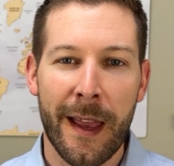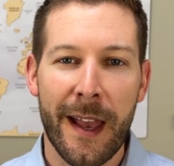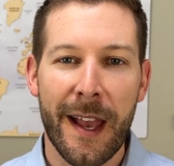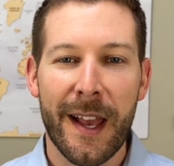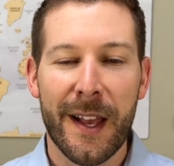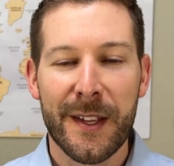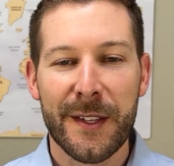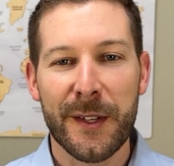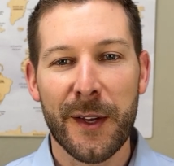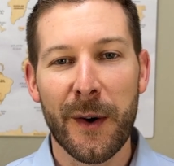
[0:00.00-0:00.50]

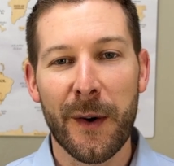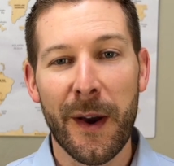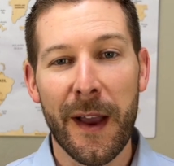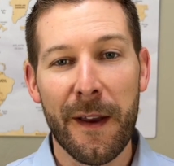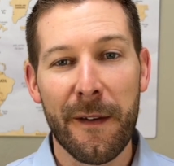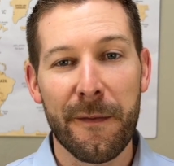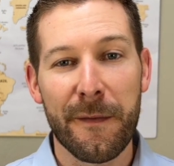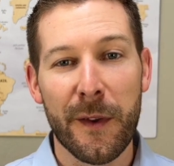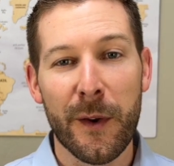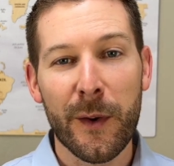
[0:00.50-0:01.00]
So,
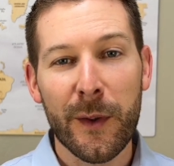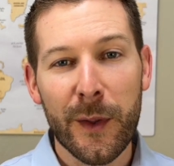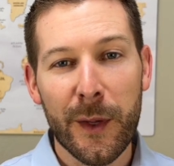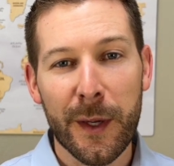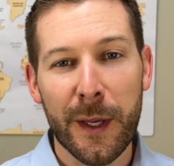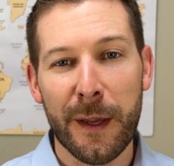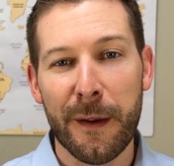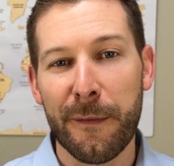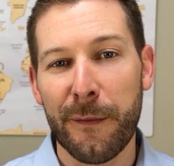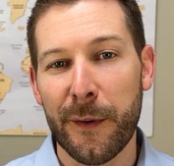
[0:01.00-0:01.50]
if you're
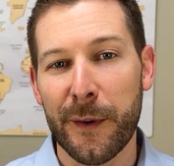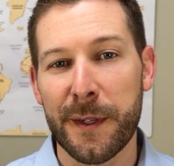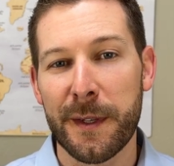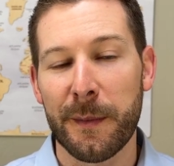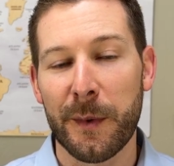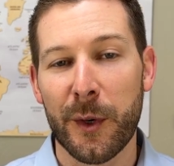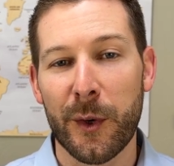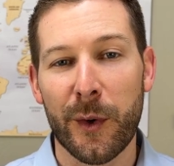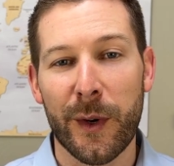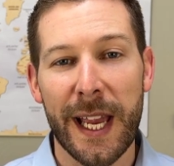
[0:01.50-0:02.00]
looking for
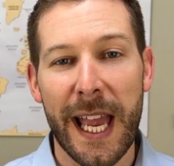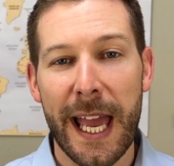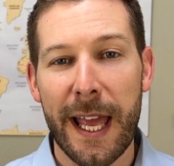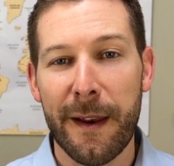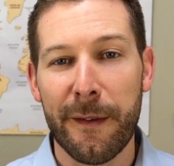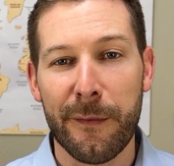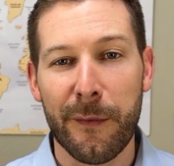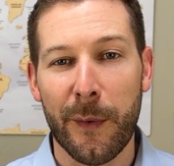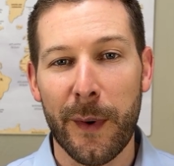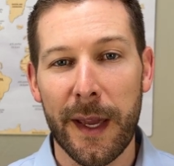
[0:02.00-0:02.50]
some
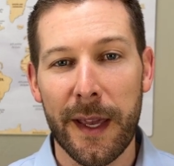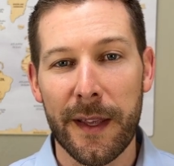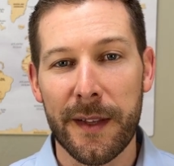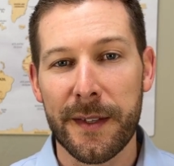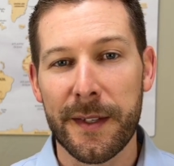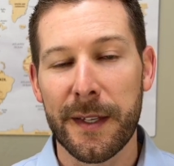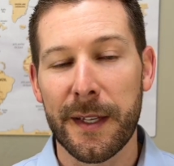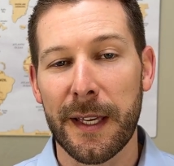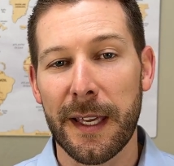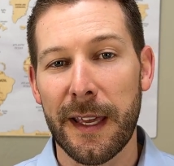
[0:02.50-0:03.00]
creative
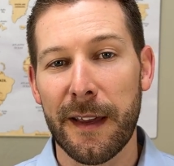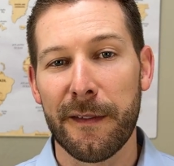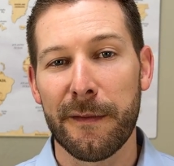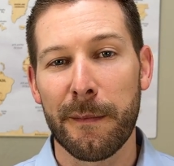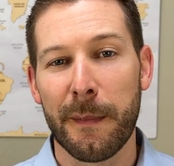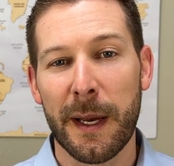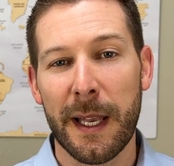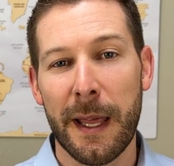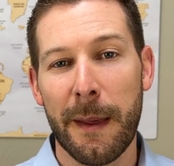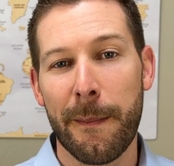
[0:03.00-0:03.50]
ways to give
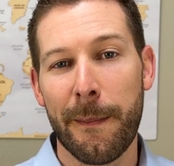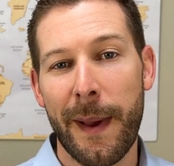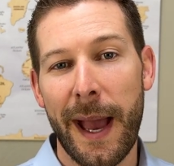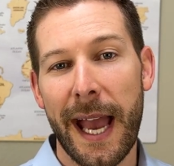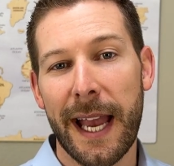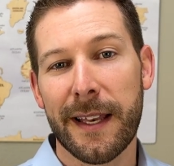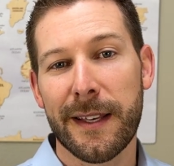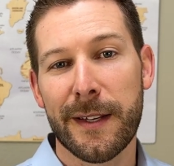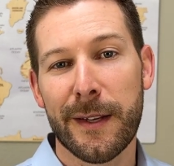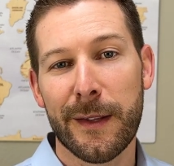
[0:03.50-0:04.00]
money
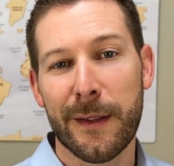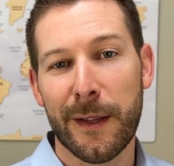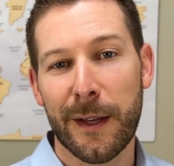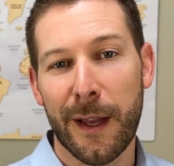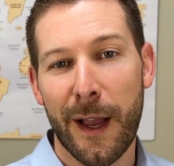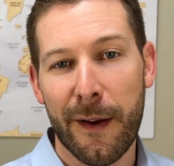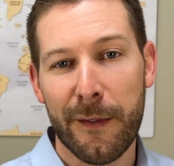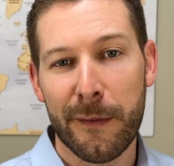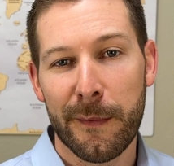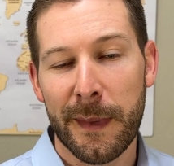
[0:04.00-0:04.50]
back to the
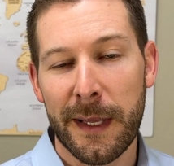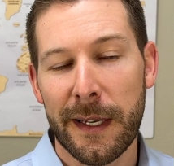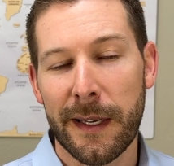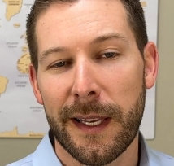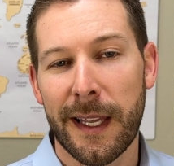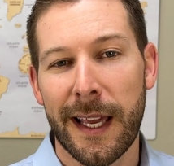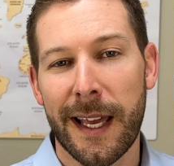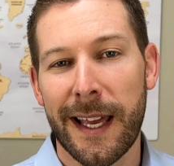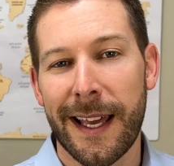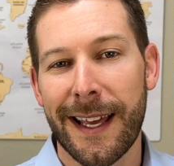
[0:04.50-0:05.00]
government,
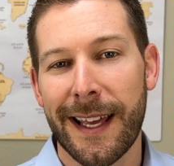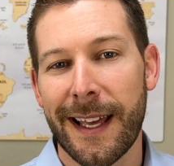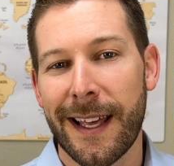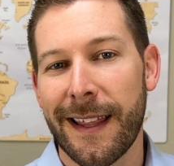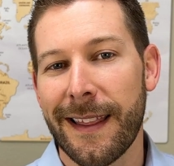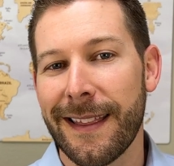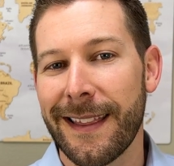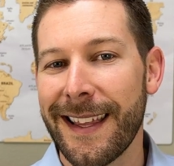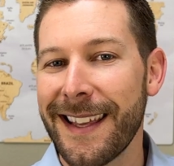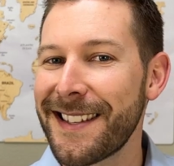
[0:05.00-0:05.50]

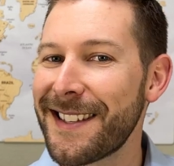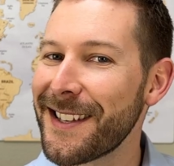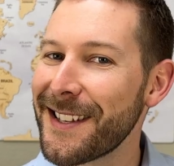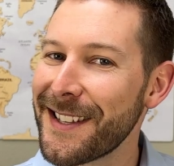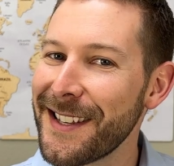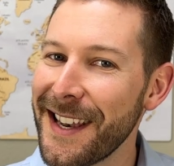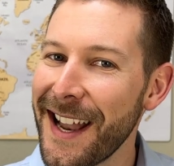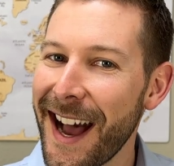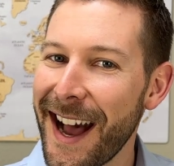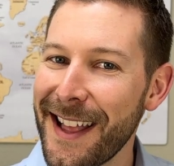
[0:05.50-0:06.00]
this is
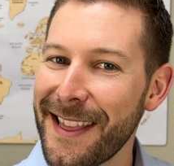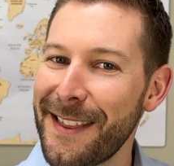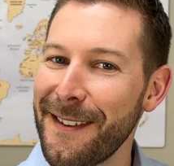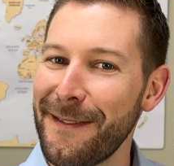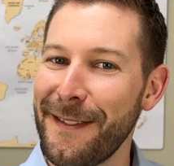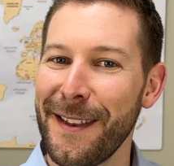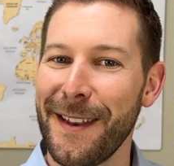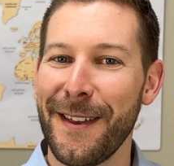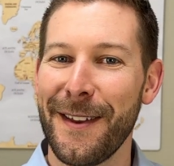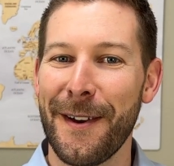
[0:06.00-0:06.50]
not the
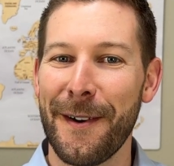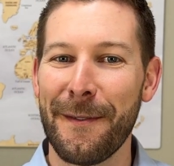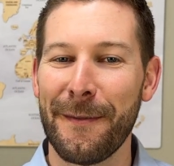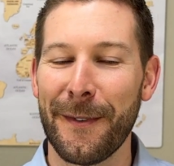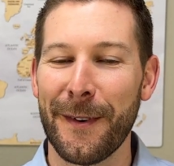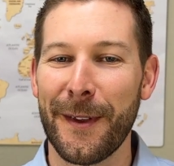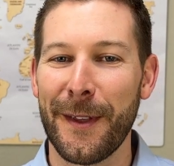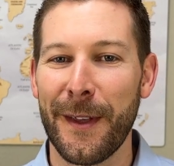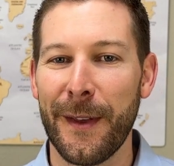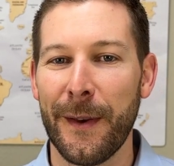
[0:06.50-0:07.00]
video
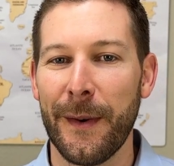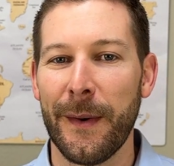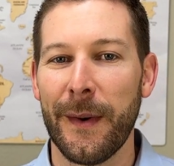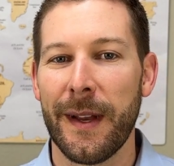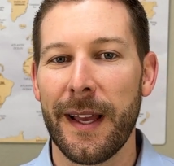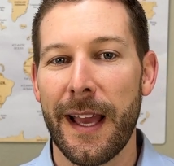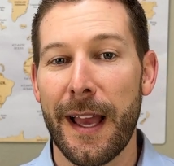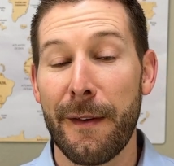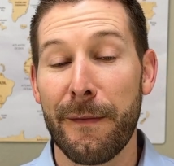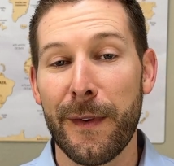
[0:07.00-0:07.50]
for you.
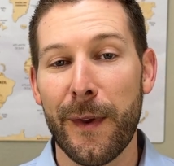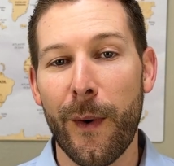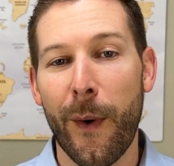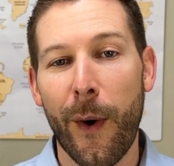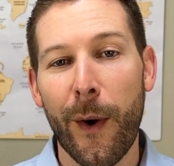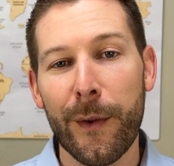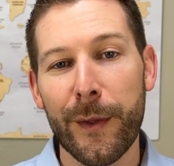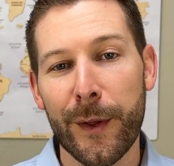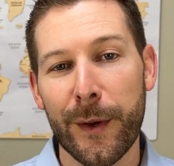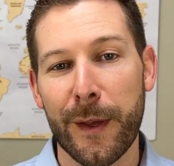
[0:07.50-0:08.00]
If you
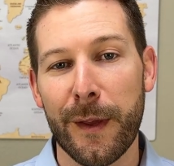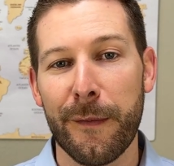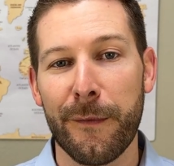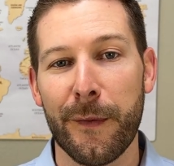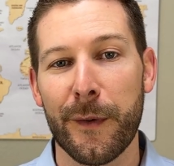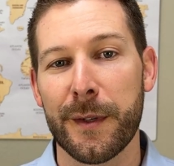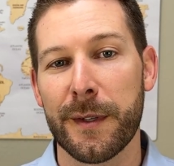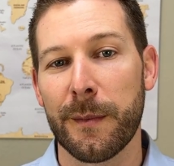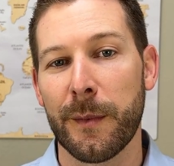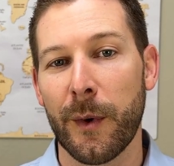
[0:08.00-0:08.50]
are looking
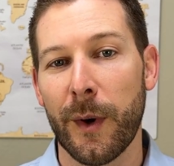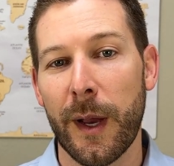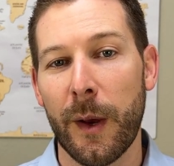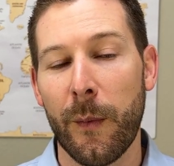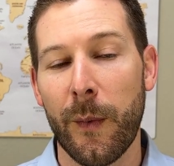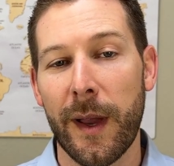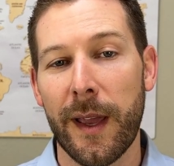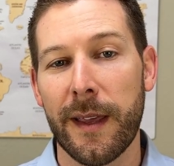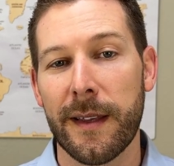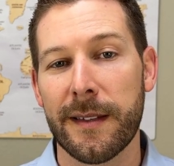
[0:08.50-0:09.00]
for some great
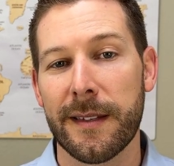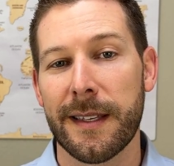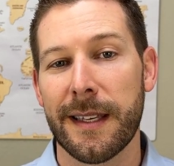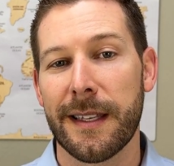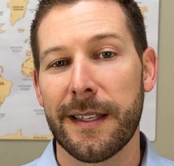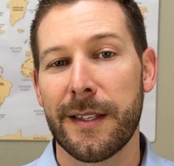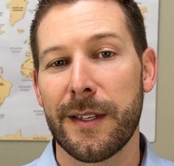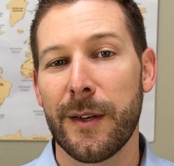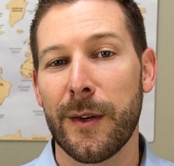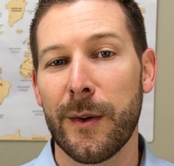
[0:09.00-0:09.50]

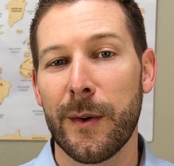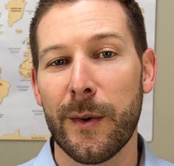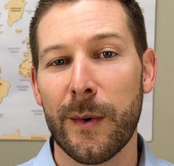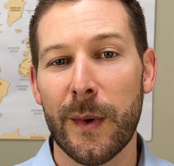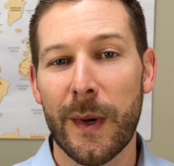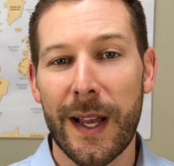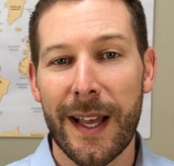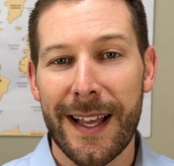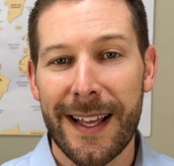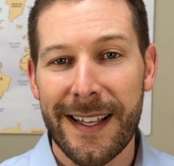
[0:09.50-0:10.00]
ways
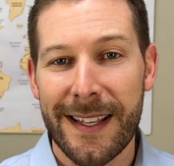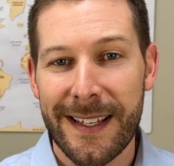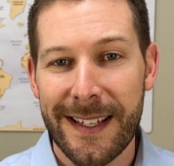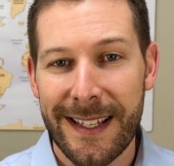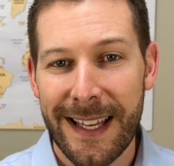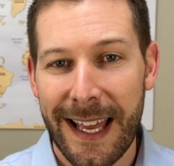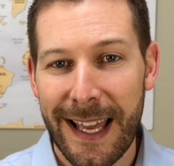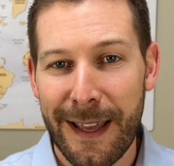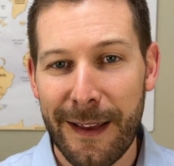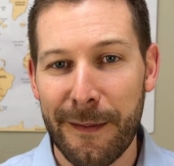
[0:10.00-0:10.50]
to
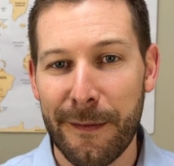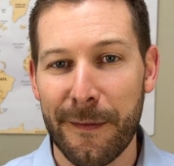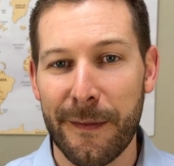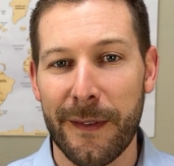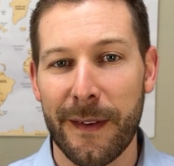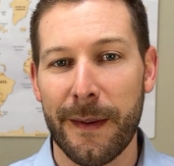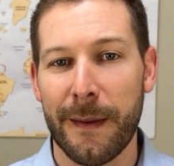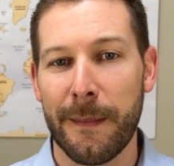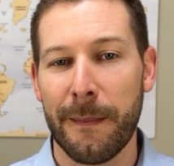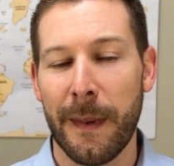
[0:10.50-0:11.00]

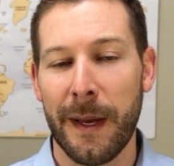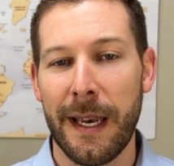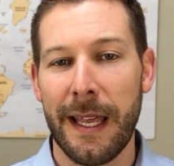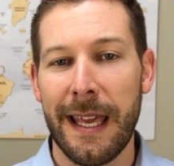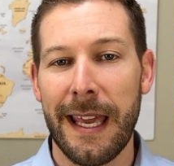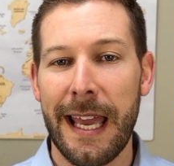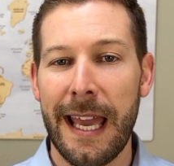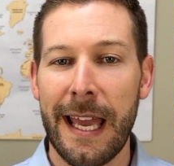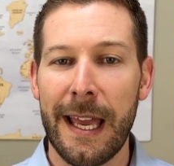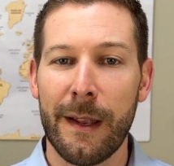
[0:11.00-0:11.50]
save
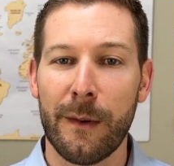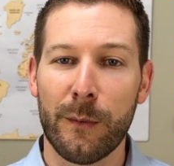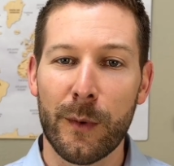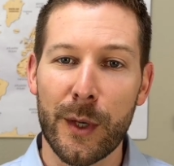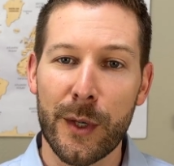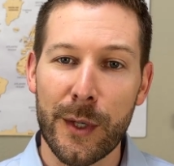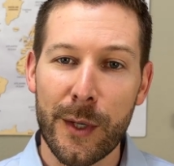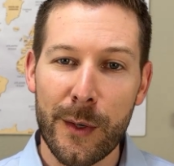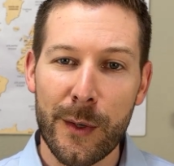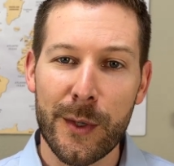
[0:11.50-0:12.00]
money and
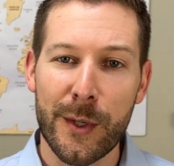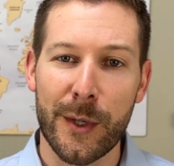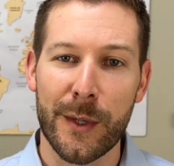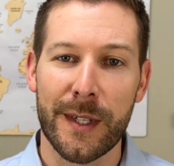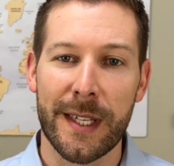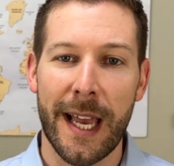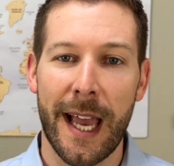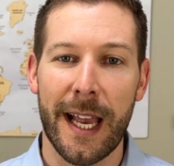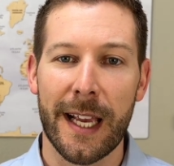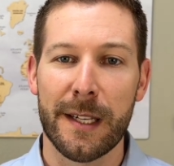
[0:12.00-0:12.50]
reduce your
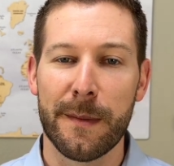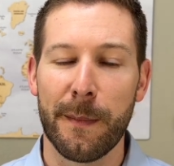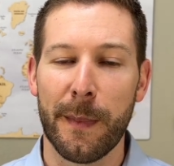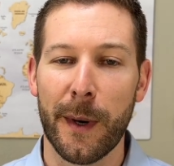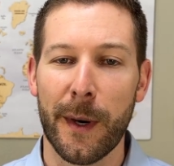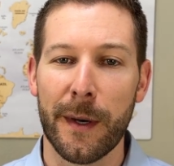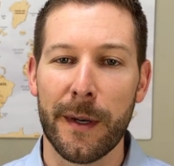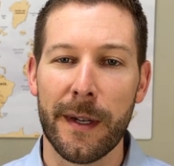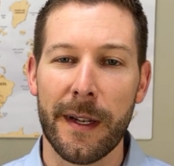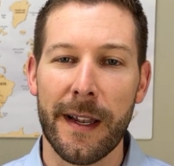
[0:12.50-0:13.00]
tax
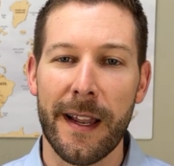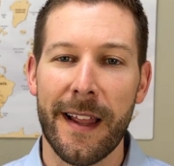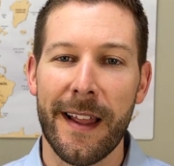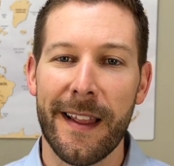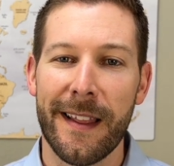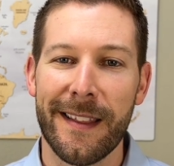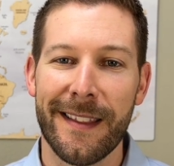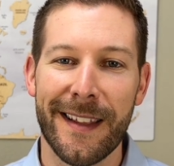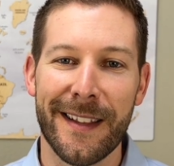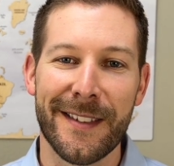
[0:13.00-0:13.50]
burden,
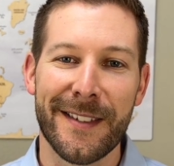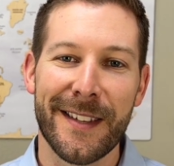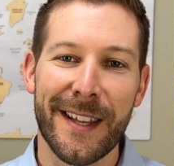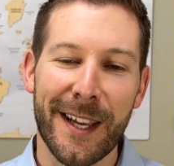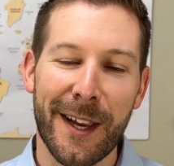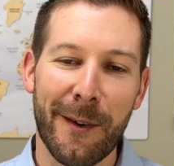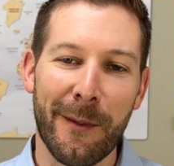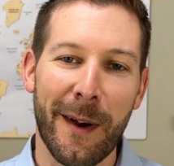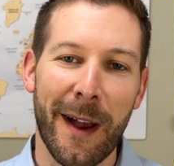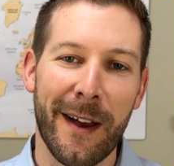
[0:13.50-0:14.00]
then
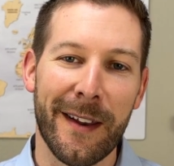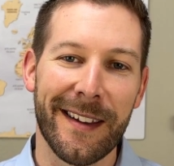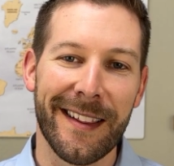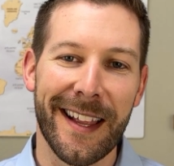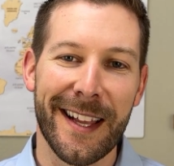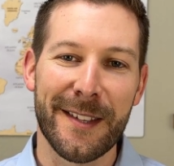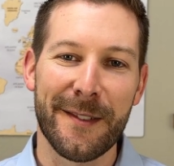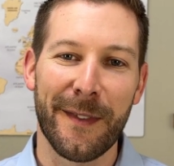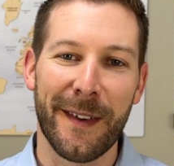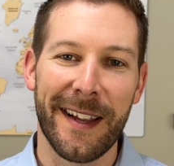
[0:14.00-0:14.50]
stick around and
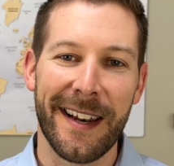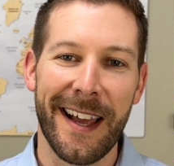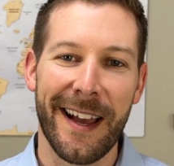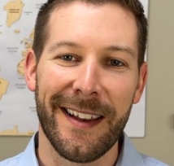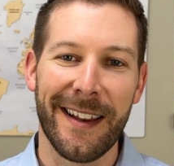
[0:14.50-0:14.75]
let's find out